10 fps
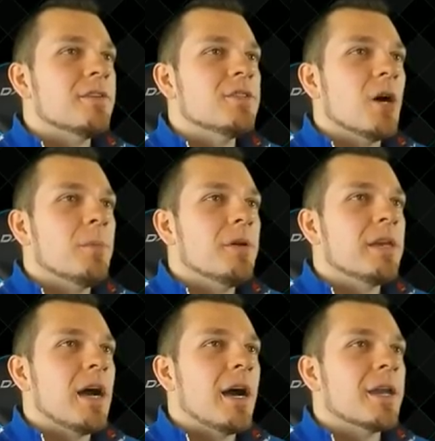double
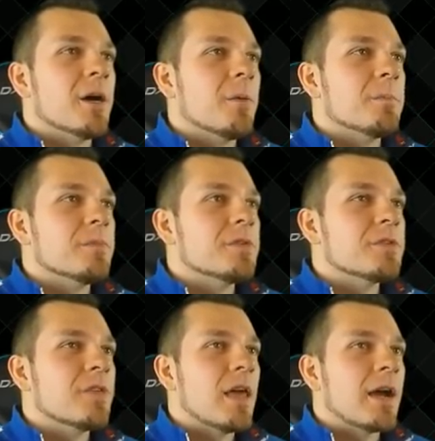the
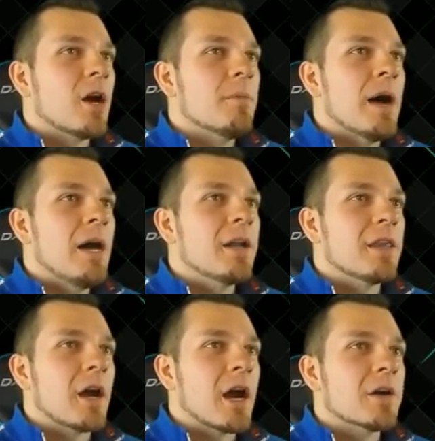items that come out of
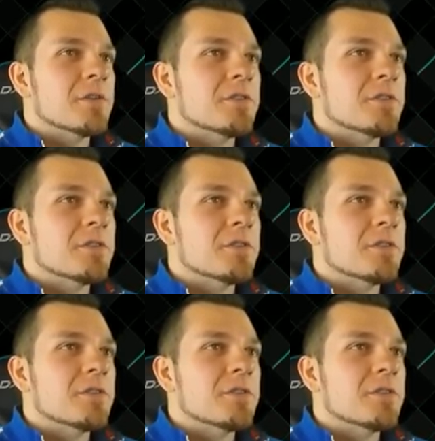there